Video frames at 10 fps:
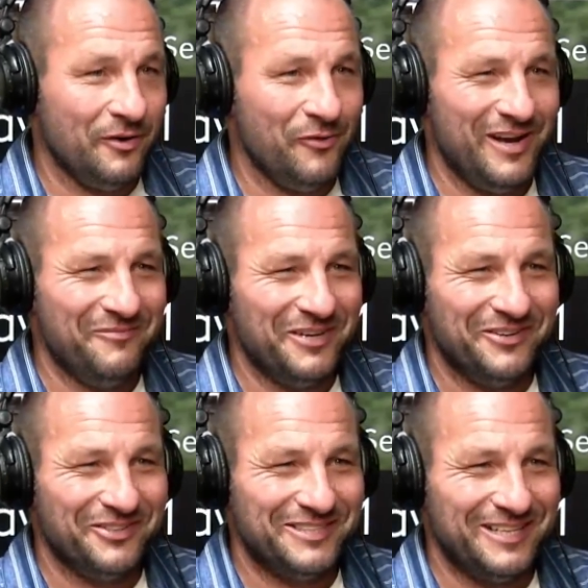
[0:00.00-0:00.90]
to win, but
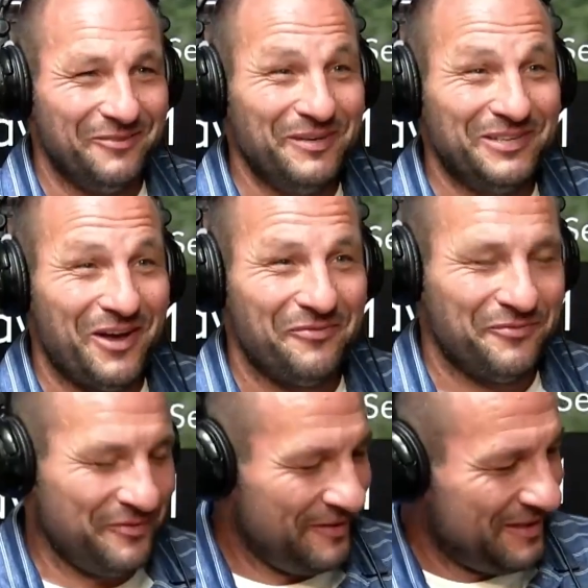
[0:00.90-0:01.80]
you'll see it'll be tough.
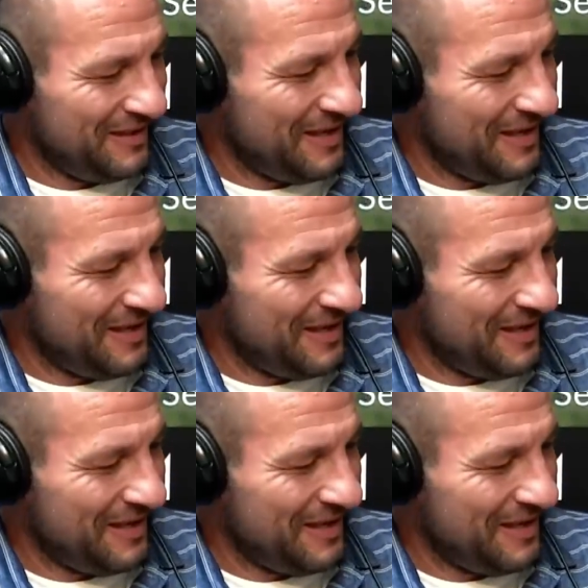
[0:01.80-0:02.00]
Yeah.